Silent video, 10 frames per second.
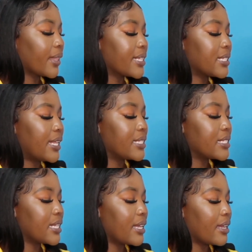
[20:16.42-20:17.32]
So let's
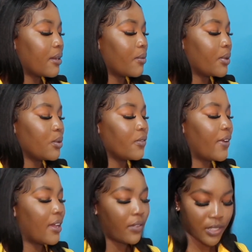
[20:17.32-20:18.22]
say we do
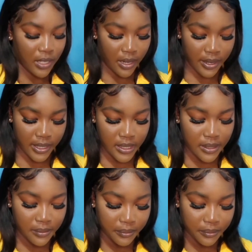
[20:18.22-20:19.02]
$500.